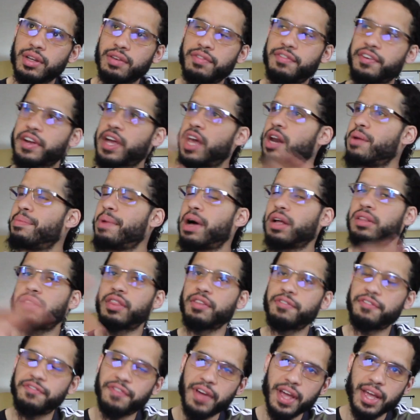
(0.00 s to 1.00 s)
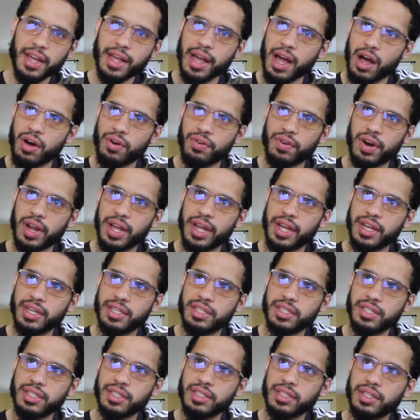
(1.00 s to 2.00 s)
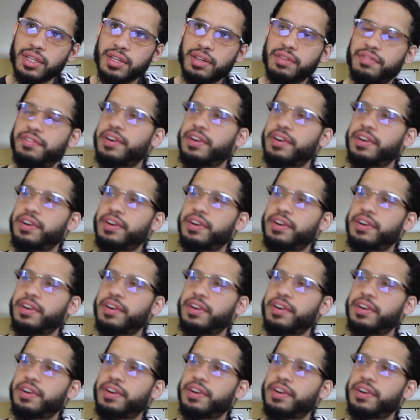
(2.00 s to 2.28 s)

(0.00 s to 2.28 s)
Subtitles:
Forget about the fake outrage.